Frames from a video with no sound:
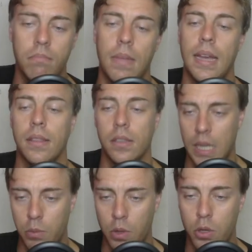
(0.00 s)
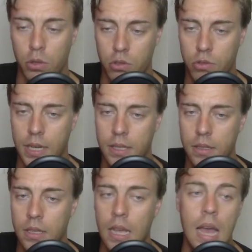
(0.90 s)
and the same with constructors,
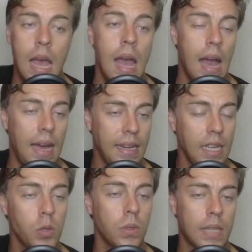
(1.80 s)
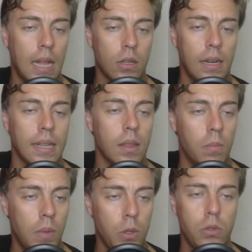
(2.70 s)
and it will calculate the
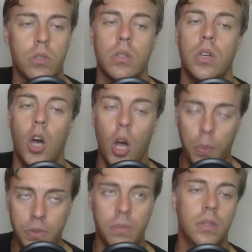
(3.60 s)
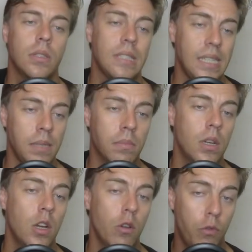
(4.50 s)
most optimal team
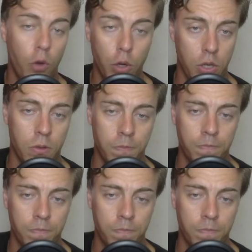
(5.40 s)
for you.